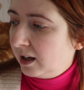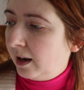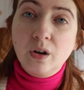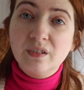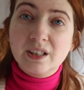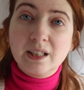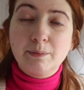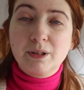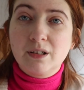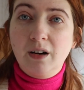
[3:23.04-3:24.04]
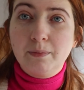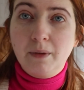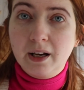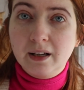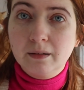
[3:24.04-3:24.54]
Obviously, I'm going to start with
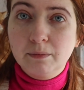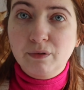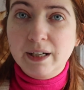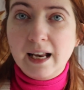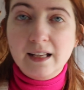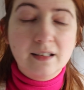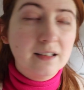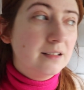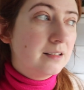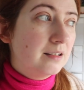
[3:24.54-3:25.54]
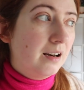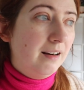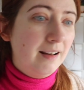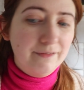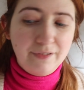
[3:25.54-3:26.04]
my Marine Essence.
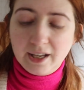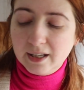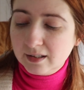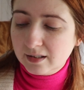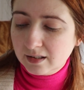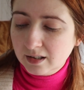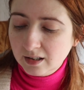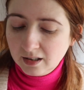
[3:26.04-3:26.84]
Love this.